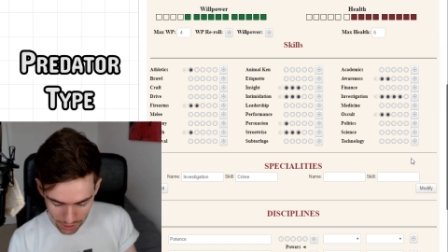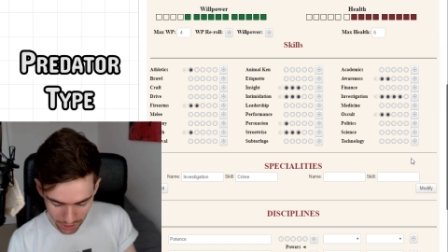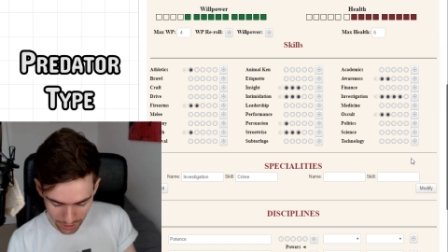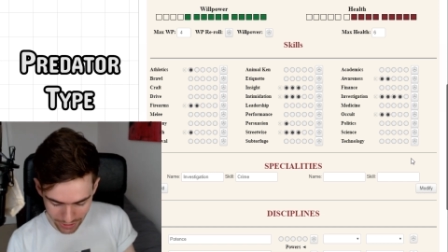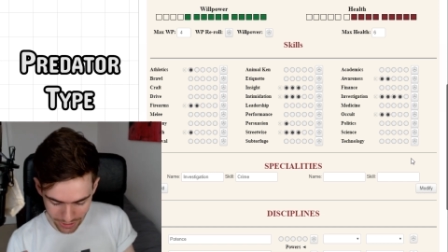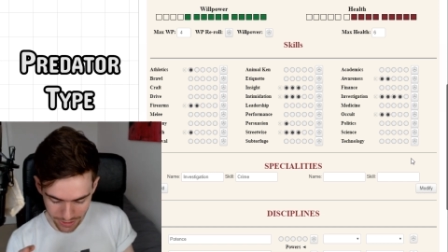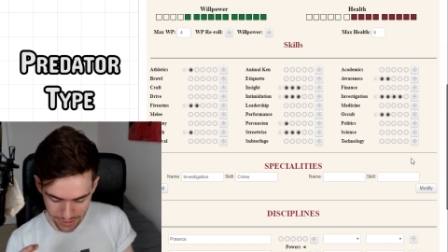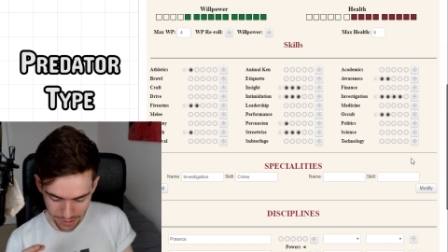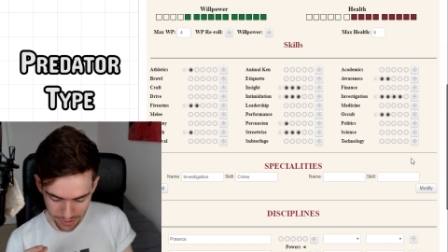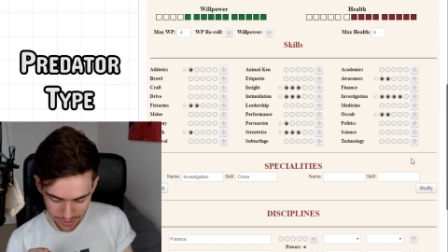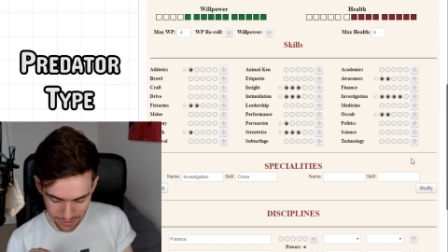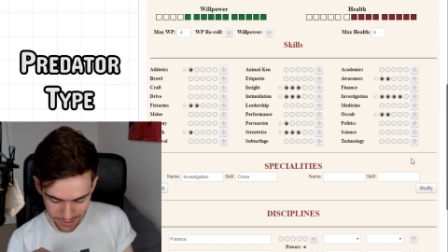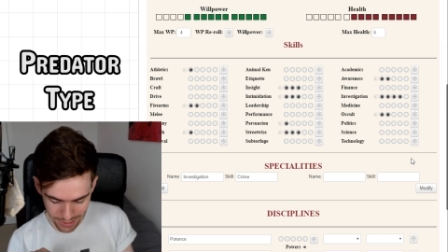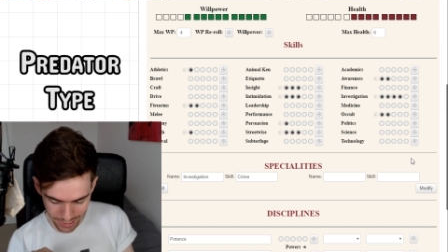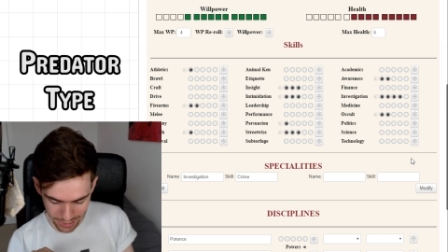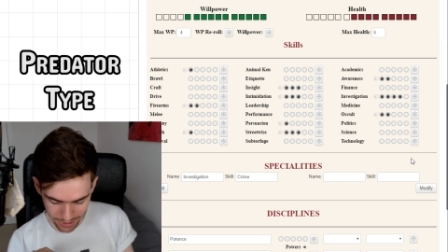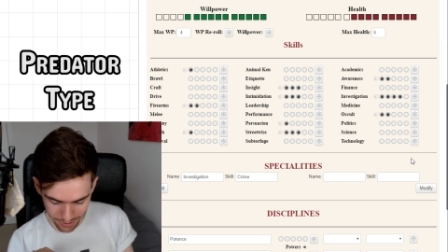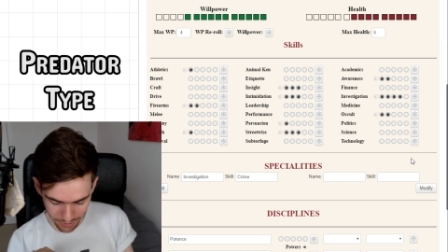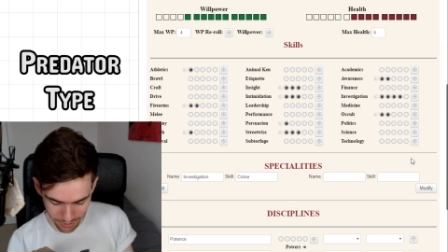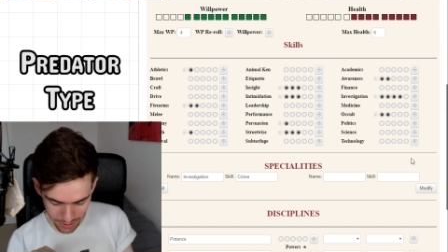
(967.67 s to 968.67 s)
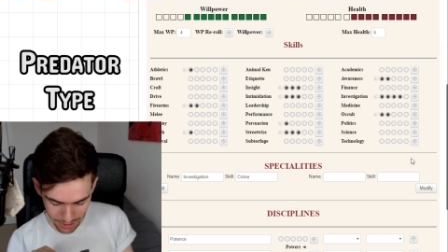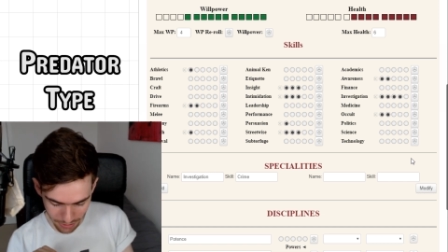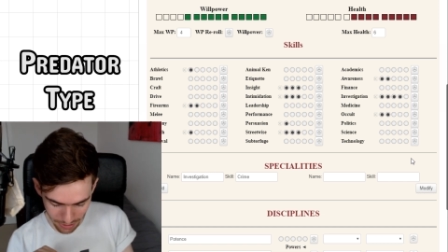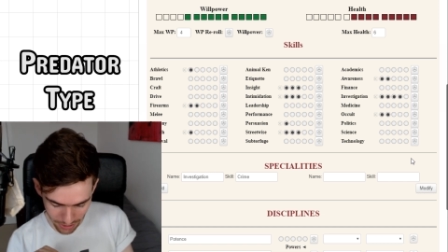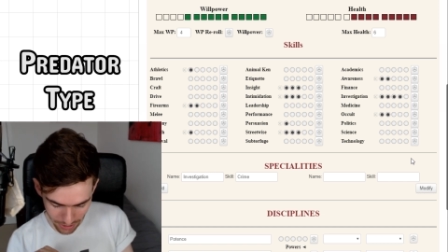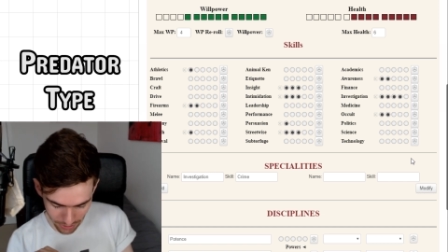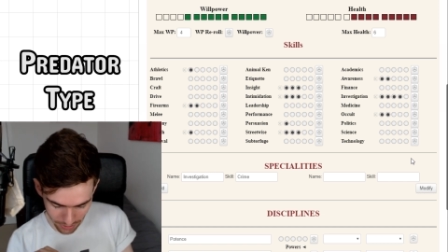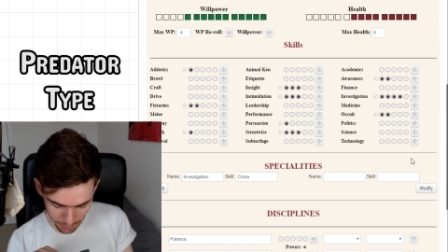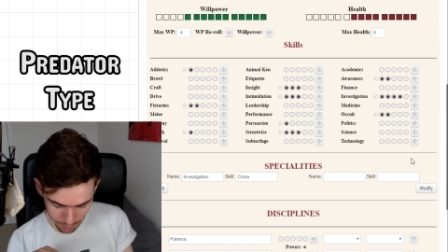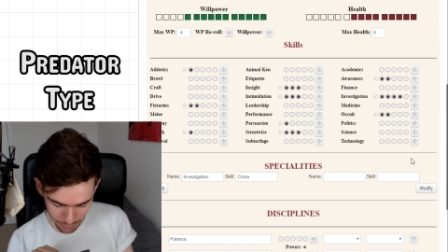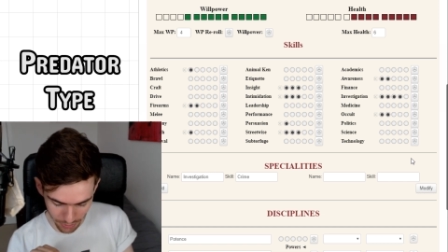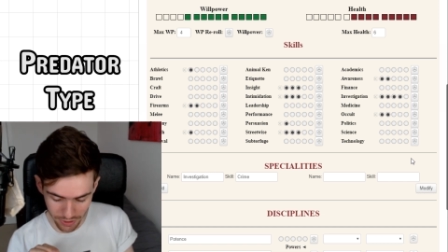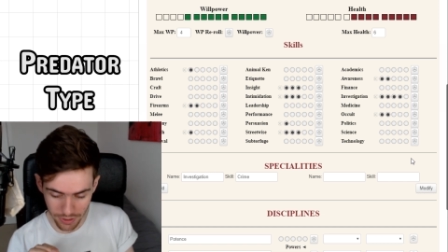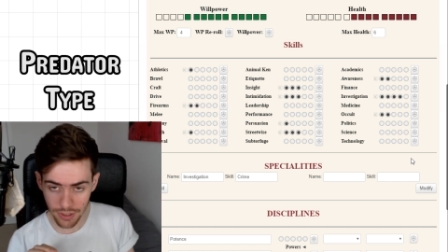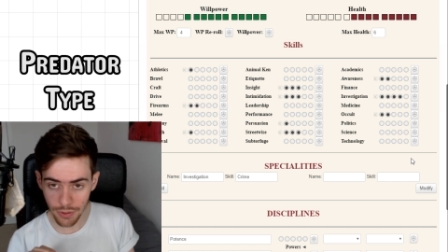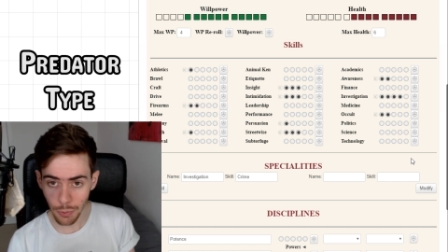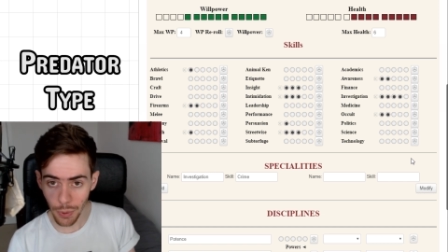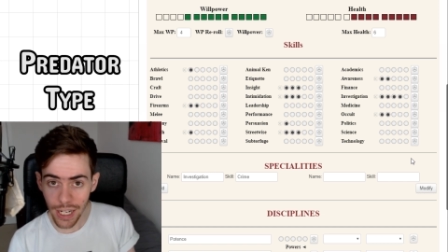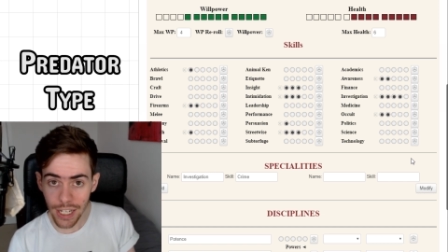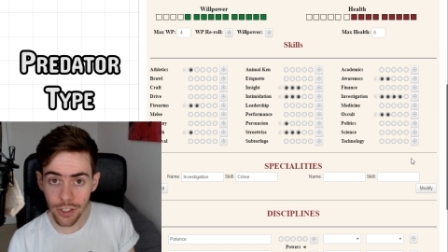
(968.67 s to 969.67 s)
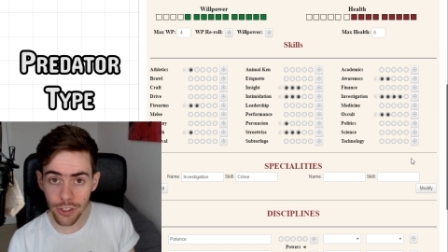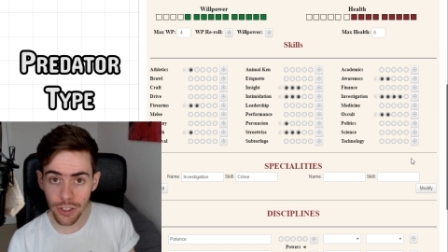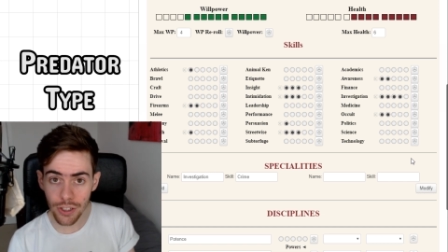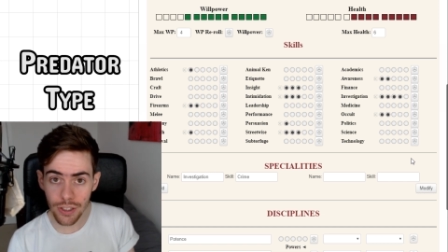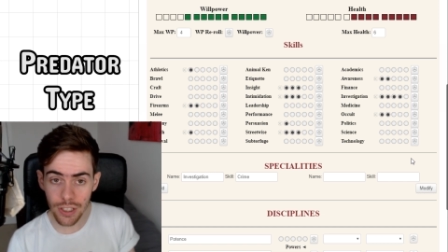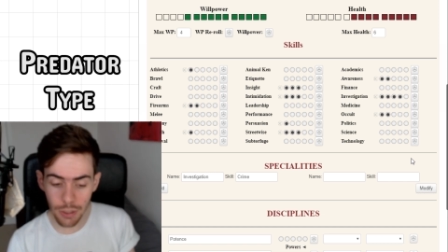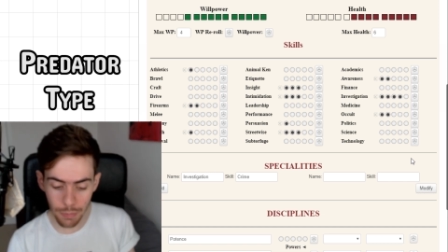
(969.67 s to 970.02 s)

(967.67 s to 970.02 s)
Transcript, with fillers: I could either take the persuasion